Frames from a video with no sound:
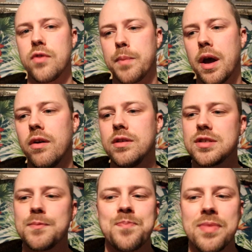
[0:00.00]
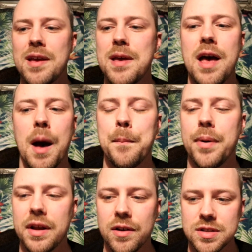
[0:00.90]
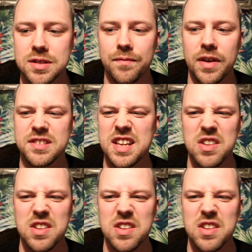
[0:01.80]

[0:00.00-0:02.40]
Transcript: If your parents are putting on something and say,